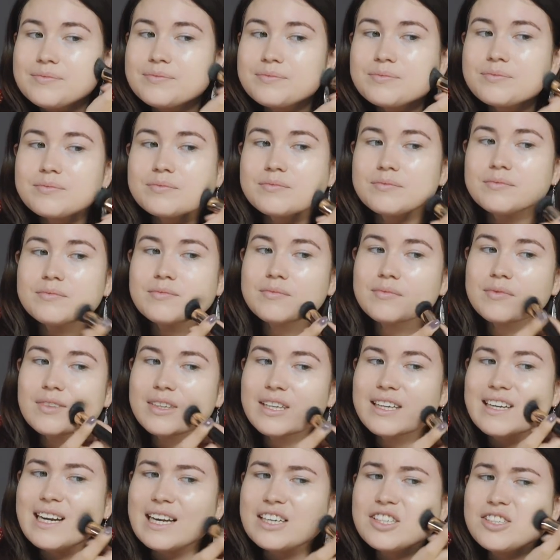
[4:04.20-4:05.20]
It
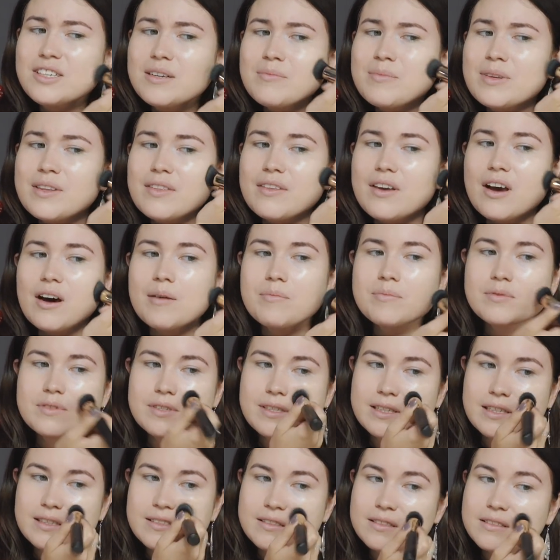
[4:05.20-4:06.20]
can actually be the
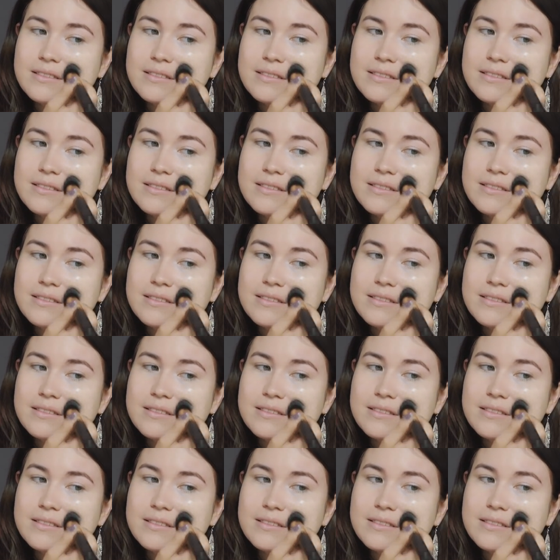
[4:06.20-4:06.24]
opposite.